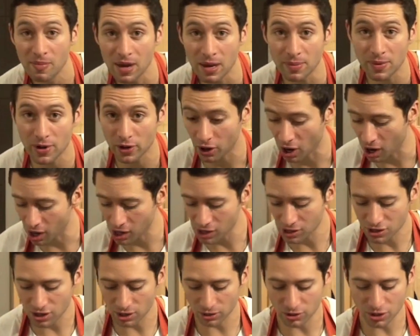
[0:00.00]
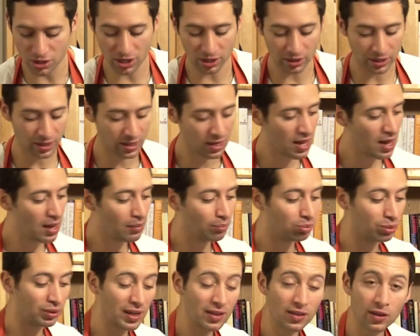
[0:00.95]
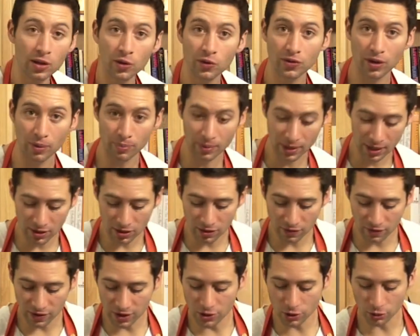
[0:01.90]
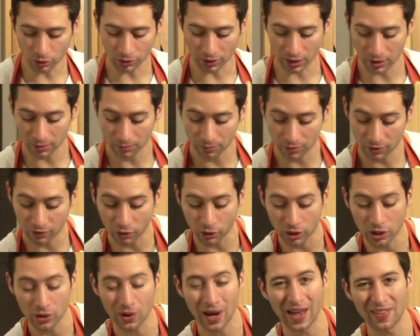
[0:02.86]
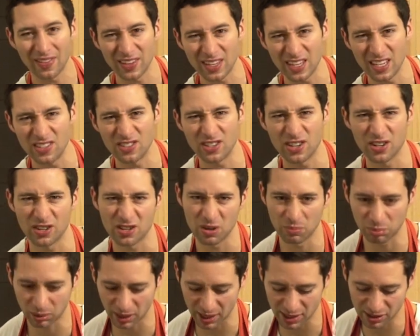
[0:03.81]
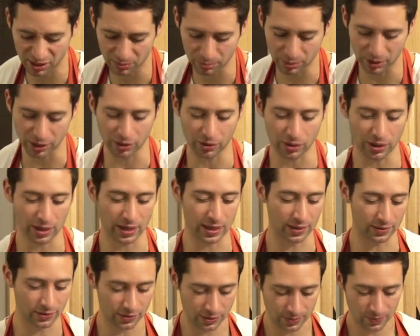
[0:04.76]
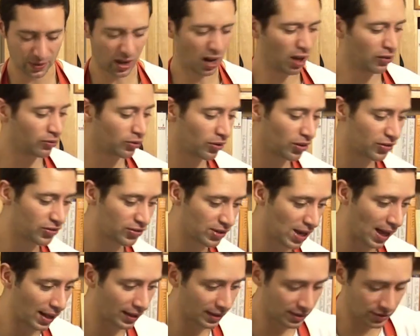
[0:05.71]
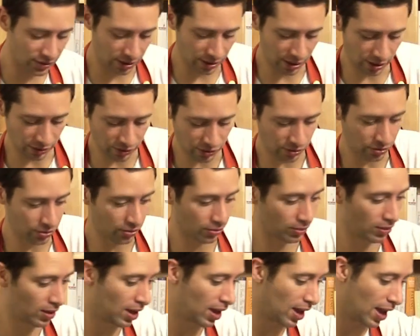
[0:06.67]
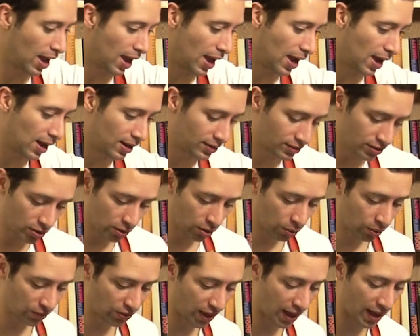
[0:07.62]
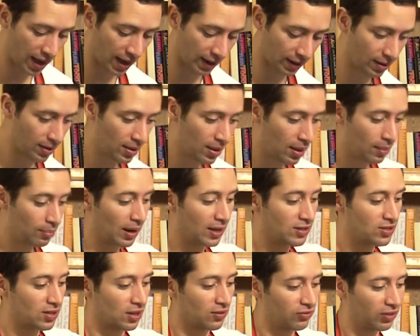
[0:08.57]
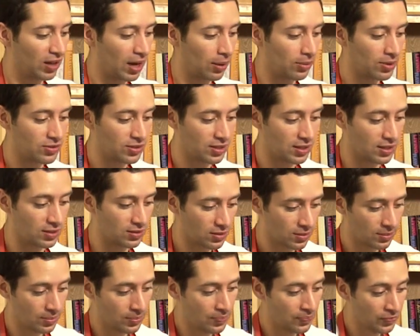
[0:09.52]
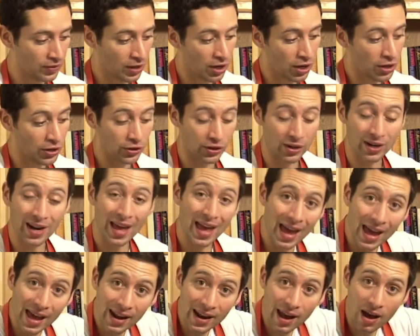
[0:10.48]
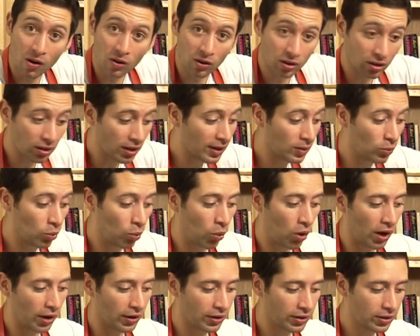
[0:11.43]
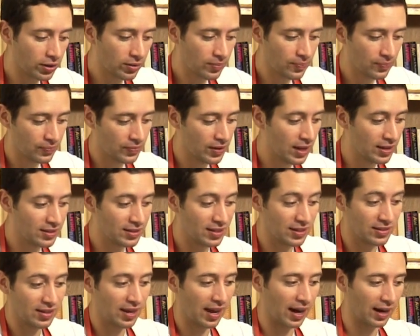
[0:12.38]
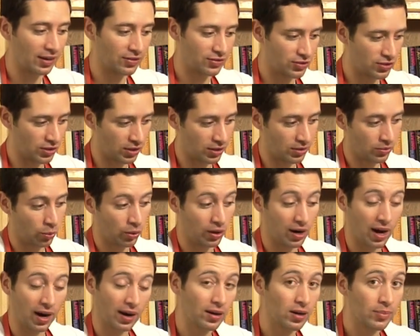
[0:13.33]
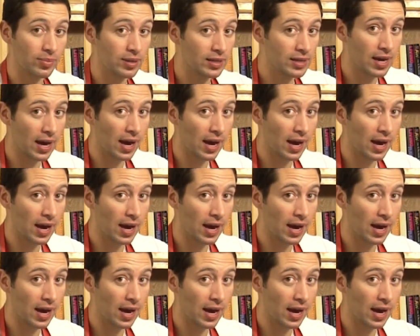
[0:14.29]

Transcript: maybe your ancho chili, blend those up individually before you add the easier to blend ingredients. I'll throw the scallions in there too, and you know what the heck, my sunflower seeds. You're gonna add alkaline water to texture. We're not gonna be